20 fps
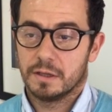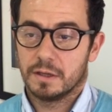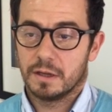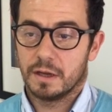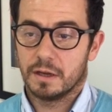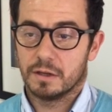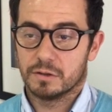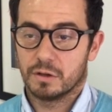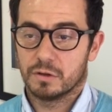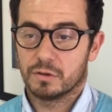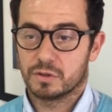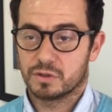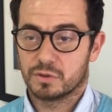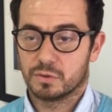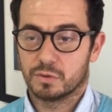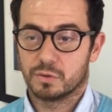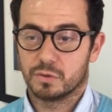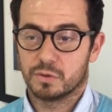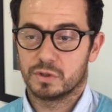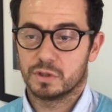It will
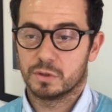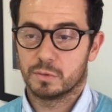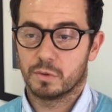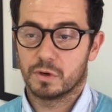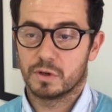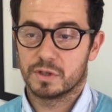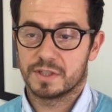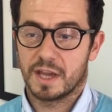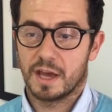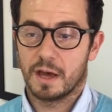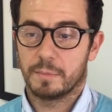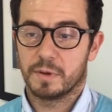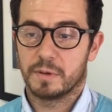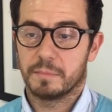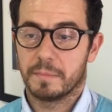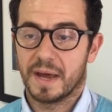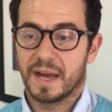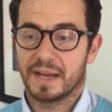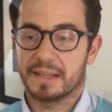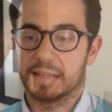also go towards helping
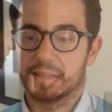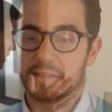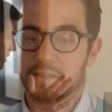Maggie's